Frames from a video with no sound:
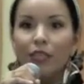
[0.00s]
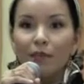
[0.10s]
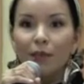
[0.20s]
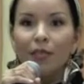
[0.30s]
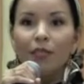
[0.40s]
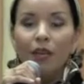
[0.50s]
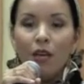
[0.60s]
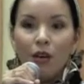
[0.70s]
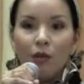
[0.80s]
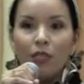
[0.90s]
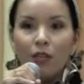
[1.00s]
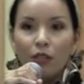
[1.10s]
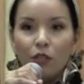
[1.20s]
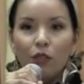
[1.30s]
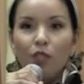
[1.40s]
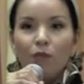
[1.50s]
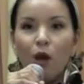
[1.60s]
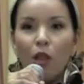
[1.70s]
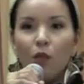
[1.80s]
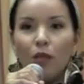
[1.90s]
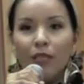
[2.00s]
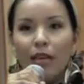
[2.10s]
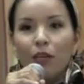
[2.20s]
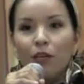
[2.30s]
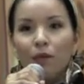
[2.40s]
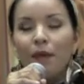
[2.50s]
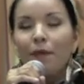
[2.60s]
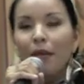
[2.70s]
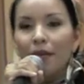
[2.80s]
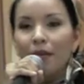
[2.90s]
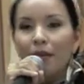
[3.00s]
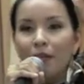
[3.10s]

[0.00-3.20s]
That's because we started to use the smaller ones that could mimic